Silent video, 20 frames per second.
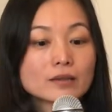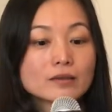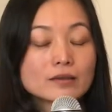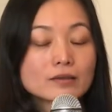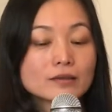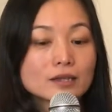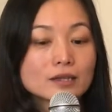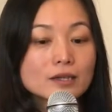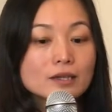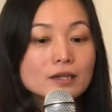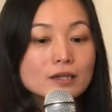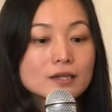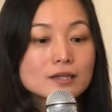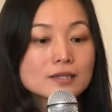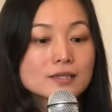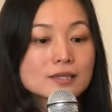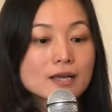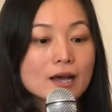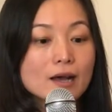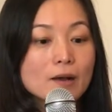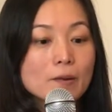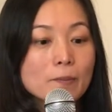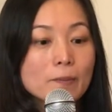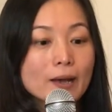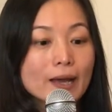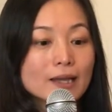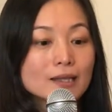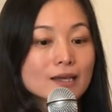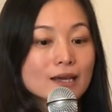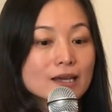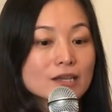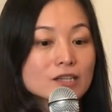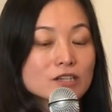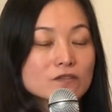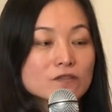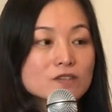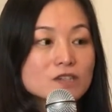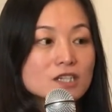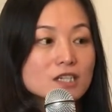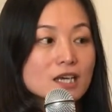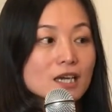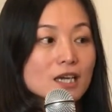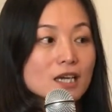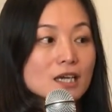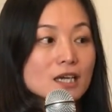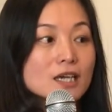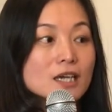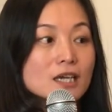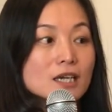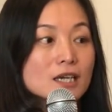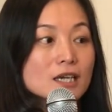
the thing is that, but at the end of the day,